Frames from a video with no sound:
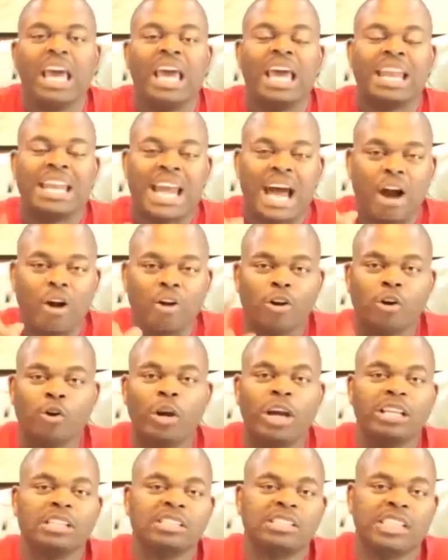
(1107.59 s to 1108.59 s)
and now go
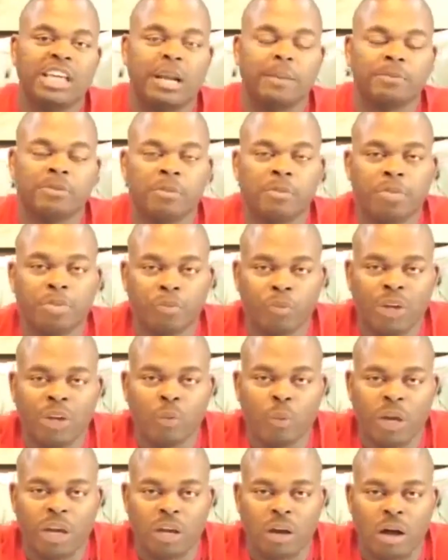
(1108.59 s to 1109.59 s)
ahead and set up some
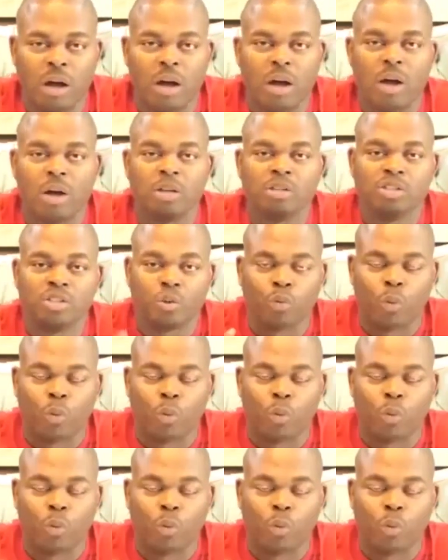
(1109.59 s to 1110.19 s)
three-way calls